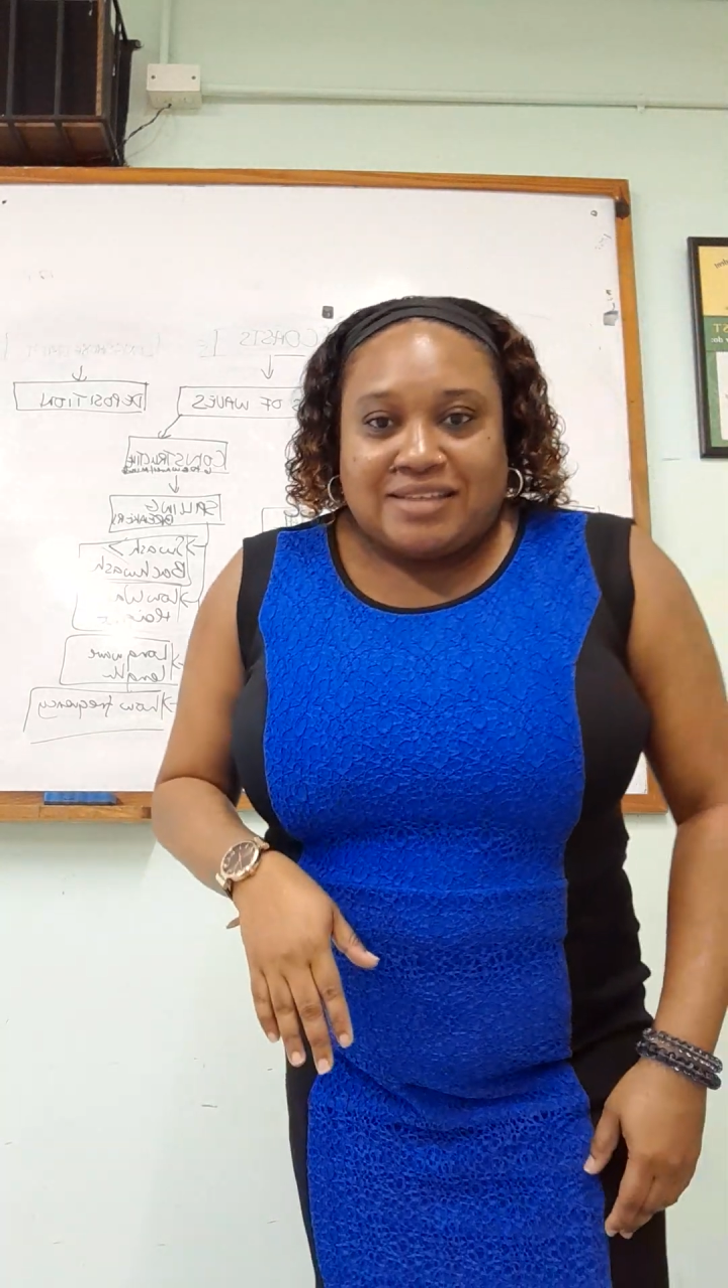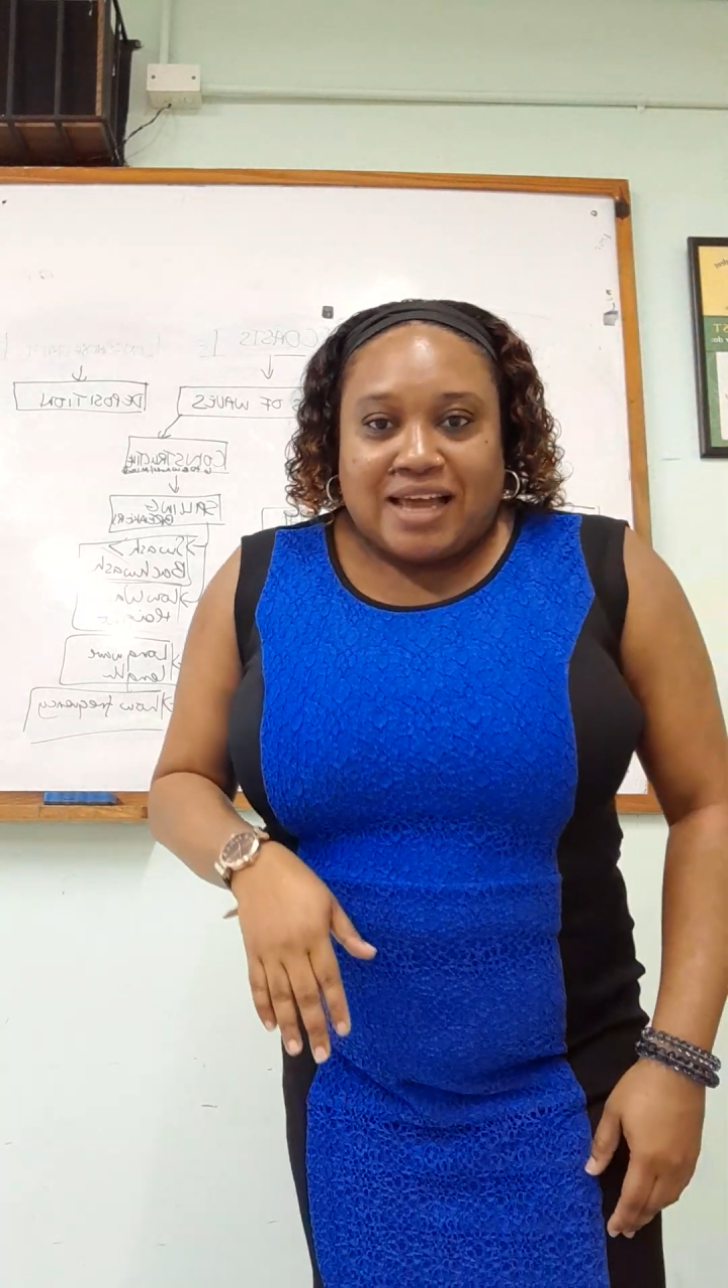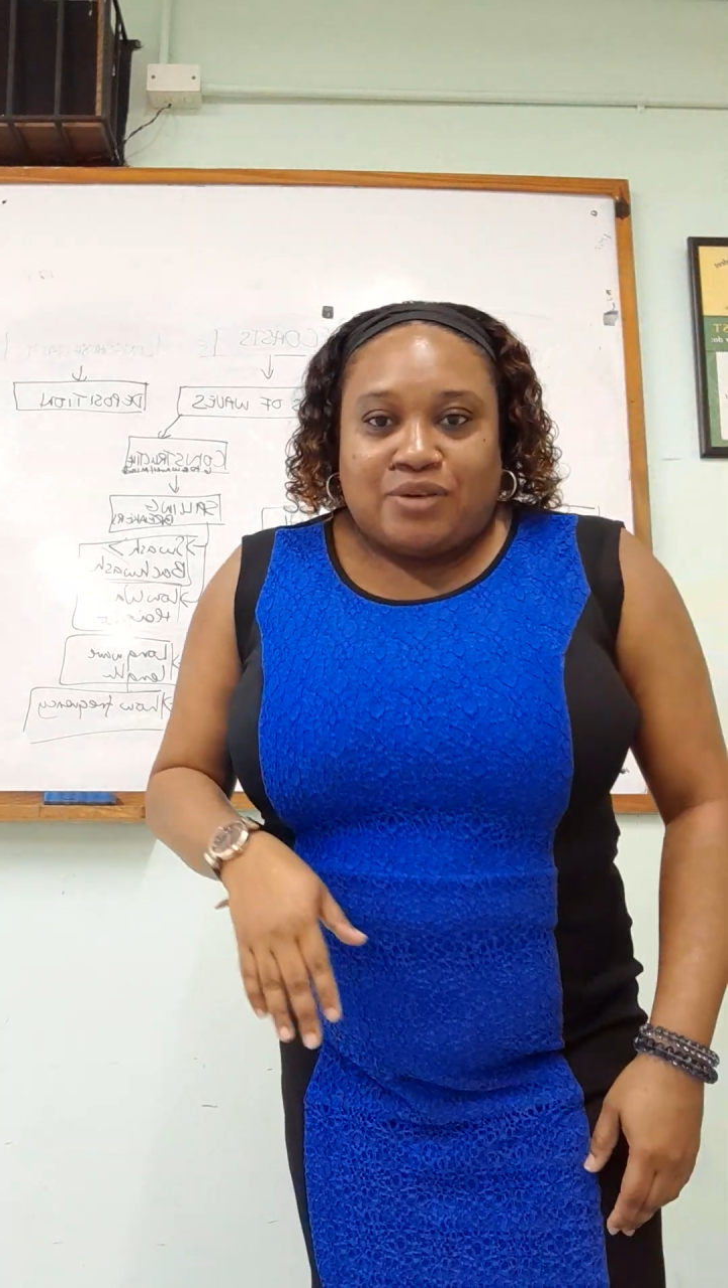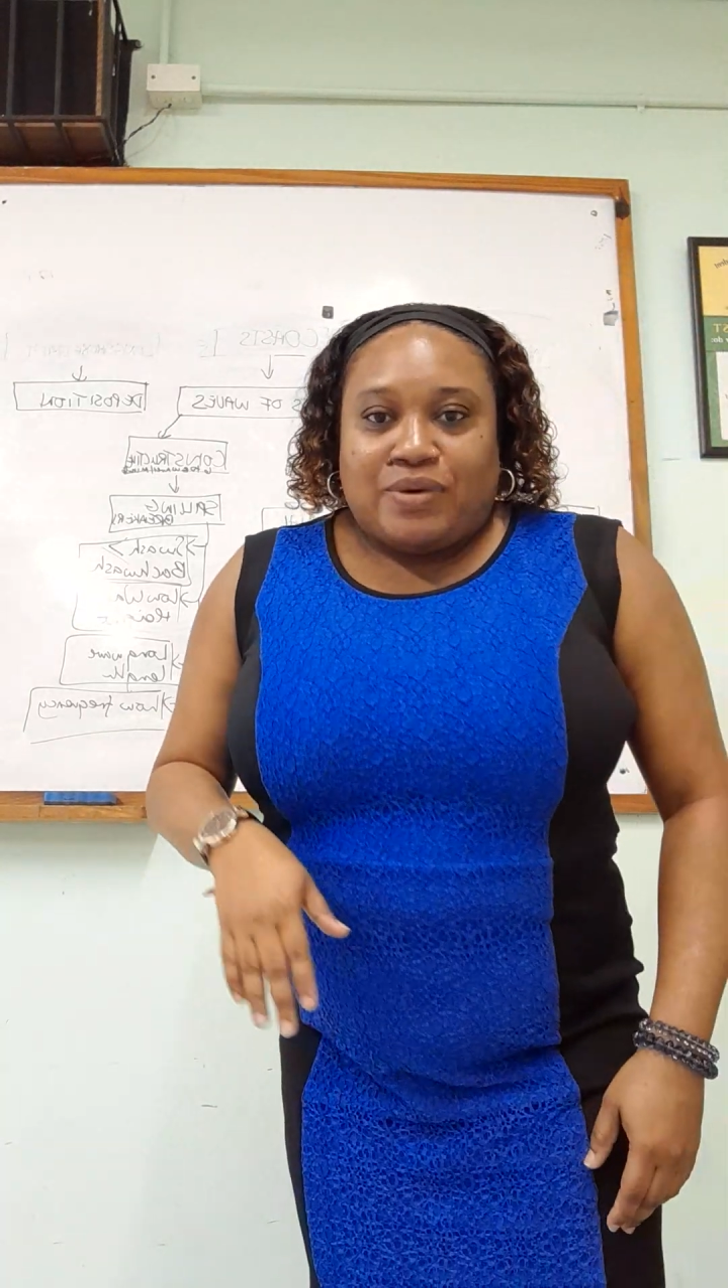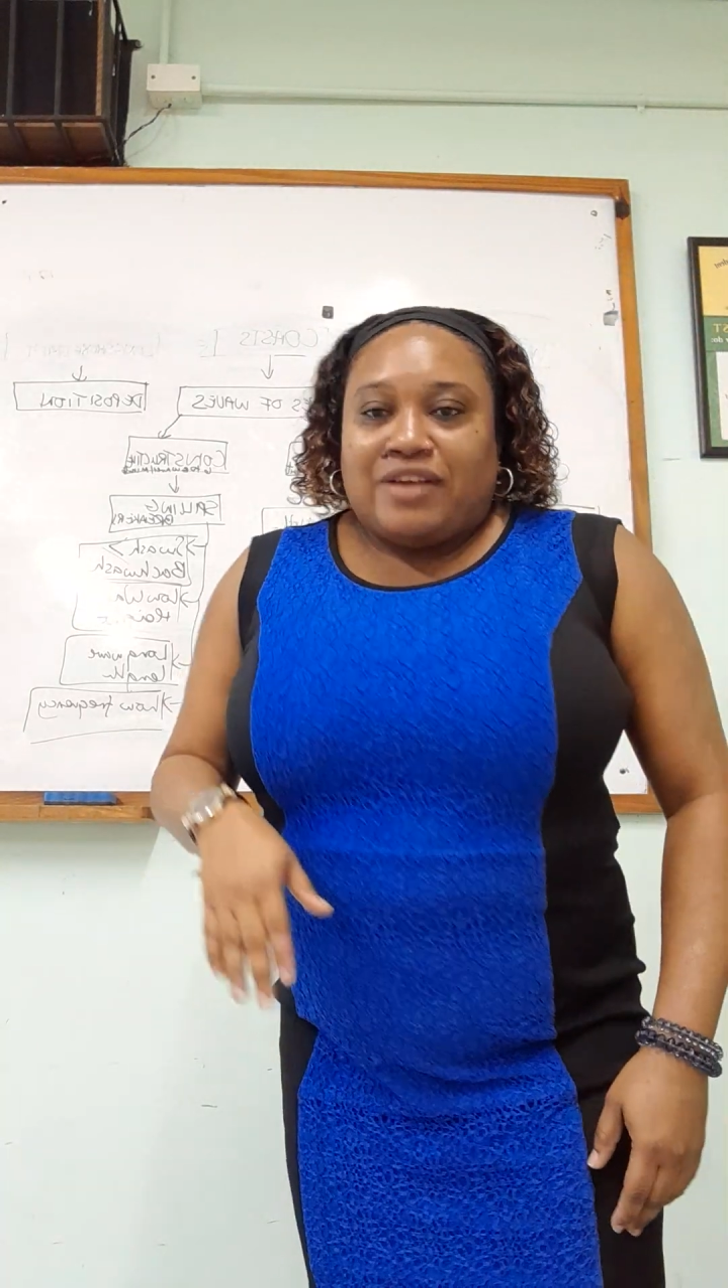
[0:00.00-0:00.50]

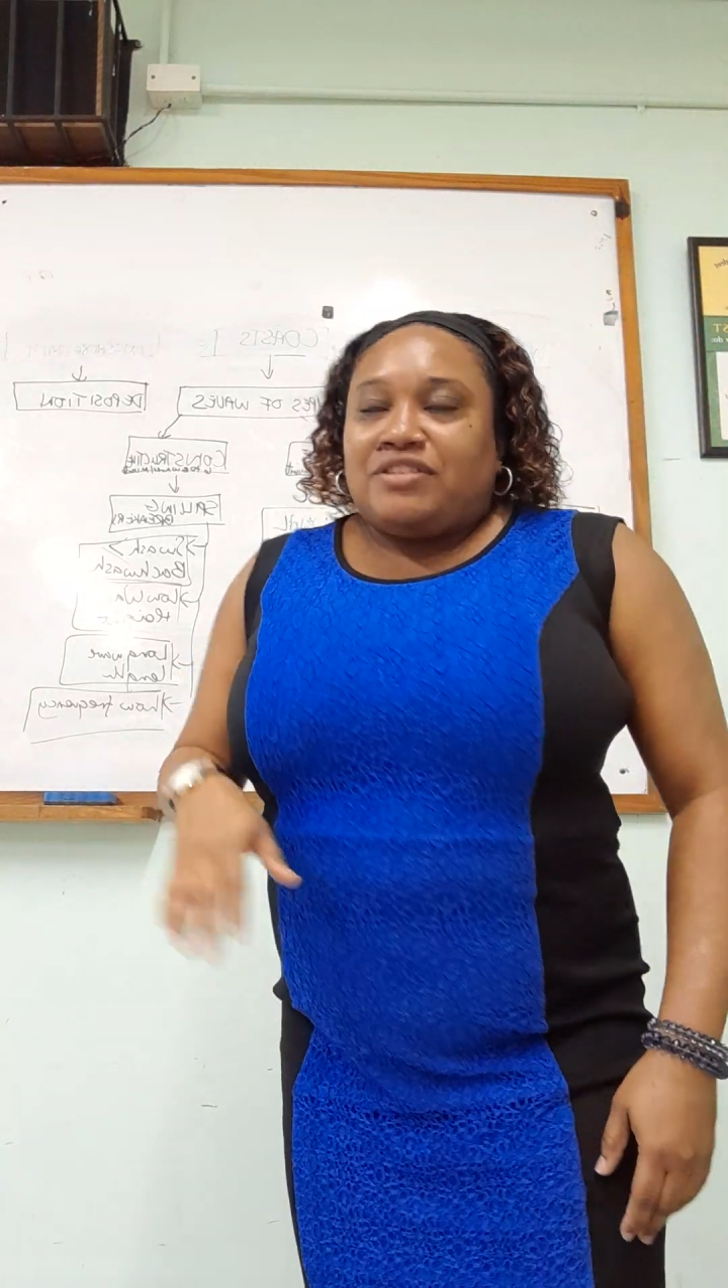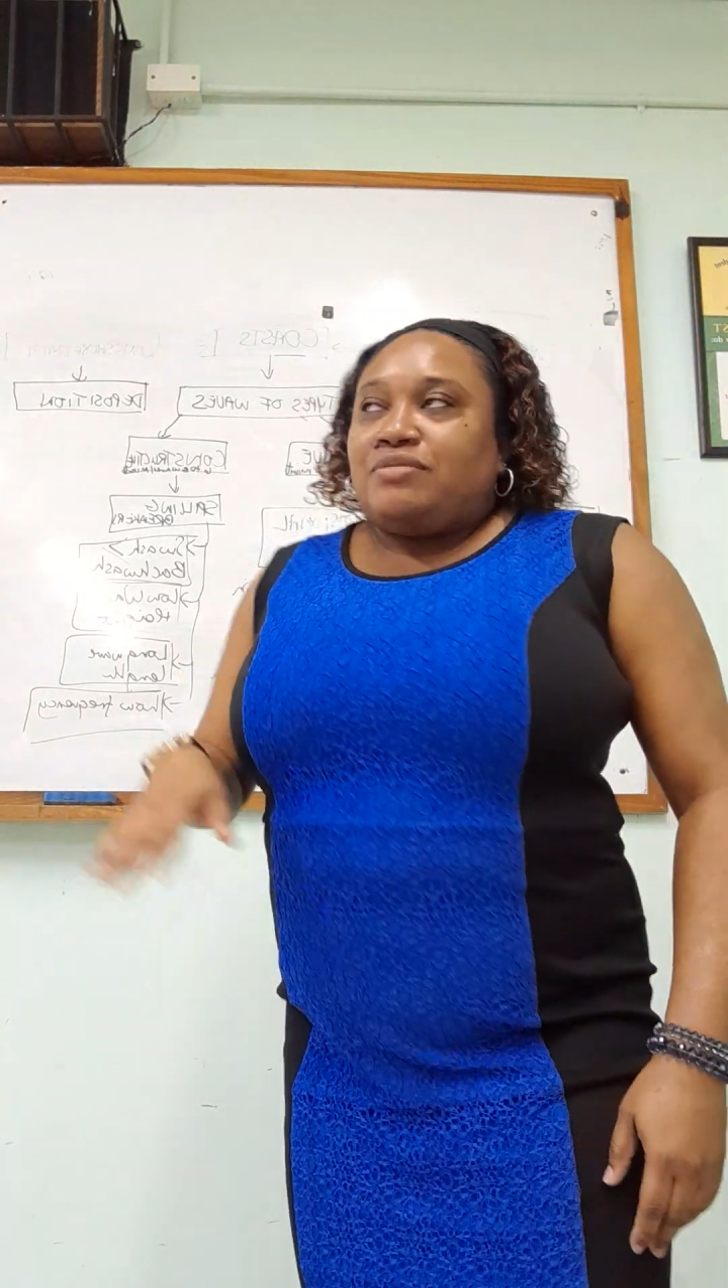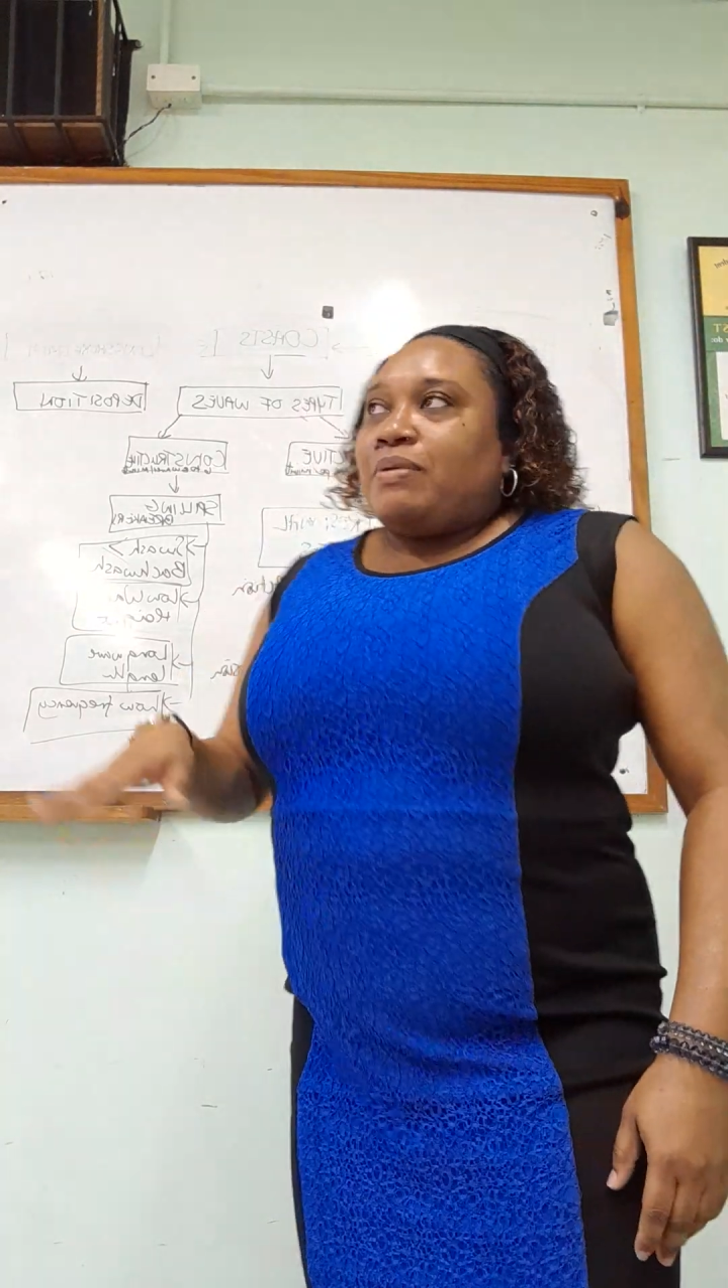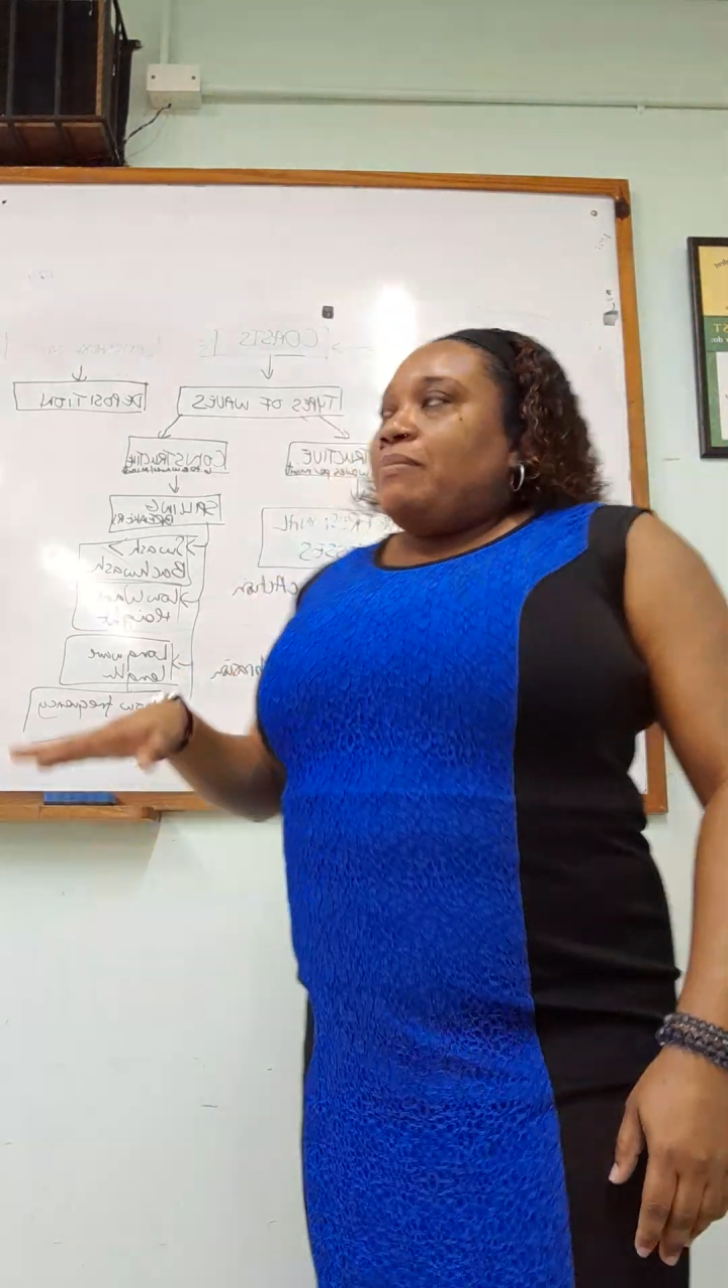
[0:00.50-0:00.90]
10 waves per